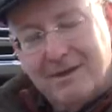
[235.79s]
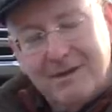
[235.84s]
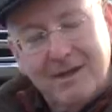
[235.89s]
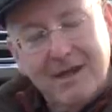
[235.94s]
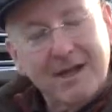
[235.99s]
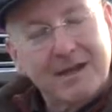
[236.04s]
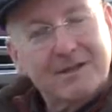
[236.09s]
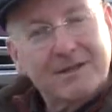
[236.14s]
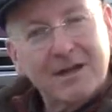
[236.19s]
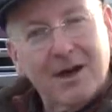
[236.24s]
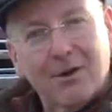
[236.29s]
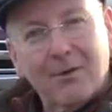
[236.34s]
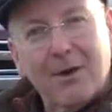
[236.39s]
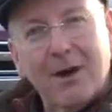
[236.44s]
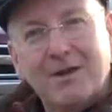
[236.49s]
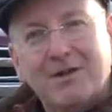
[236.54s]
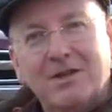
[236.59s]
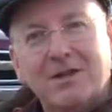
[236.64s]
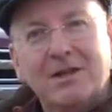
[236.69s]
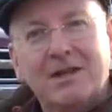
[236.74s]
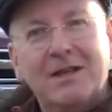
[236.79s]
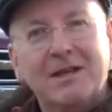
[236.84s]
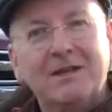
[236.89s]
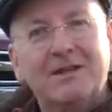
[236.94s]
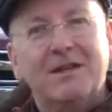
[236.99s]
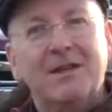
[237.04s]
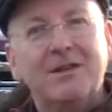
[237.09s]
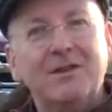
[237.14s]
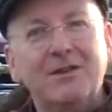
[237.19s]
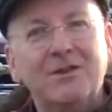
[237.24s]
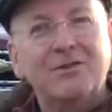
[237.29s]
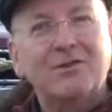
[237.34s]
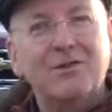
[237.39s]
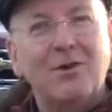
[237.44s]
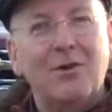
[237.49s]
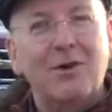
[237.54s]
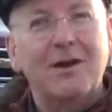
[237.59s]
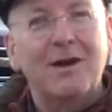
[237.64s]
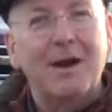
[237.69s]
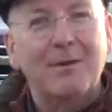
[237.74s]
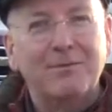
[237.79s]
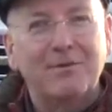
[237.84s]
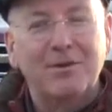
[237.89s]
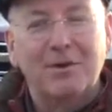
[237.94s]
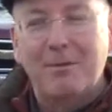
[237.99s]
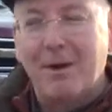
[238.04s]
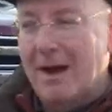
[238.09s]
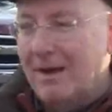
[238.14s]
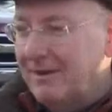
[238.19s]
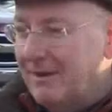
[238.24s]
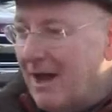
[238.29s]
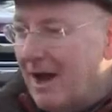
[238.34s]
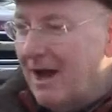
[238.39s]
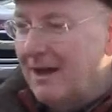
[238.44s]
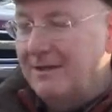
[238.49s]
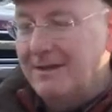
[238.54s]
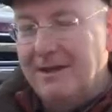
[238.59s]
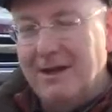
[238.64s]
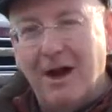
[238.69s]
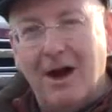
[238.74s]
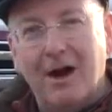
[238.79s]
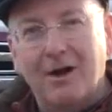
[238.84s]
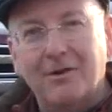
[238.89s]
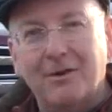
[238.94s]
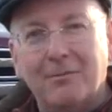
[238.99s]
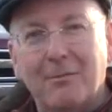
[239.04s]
The acceleration continues on up to about 90, 100